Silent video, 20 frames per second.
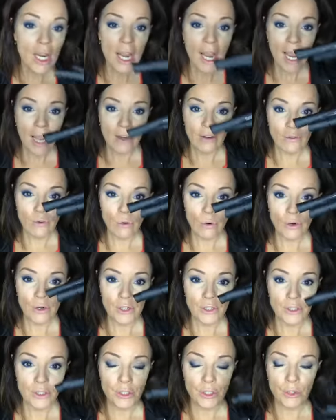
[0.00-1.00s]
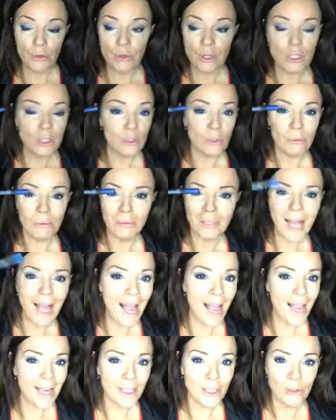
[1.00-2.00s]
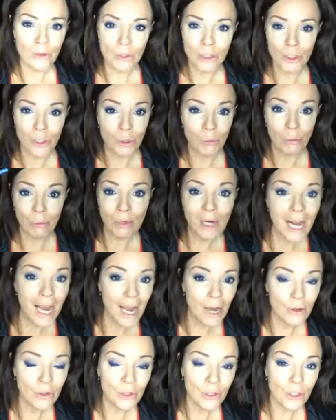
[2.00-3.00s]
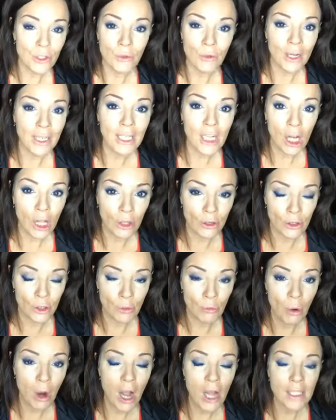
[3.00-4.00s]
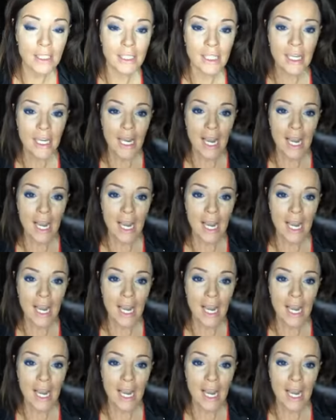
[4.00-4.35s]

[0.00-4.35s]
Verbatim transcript: And of course, you can do black, you can do brown, you can do any color you want,